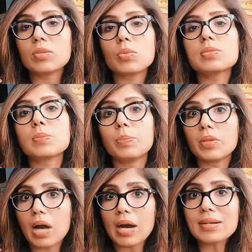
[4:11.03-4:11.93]
those
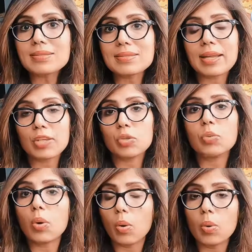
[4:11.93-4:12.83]
blocks that you
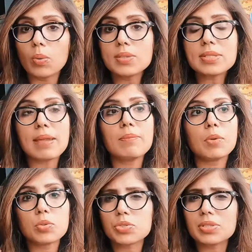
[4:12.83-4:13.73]
hold
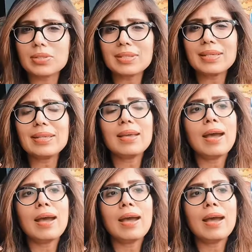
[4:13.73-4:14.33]
emotionally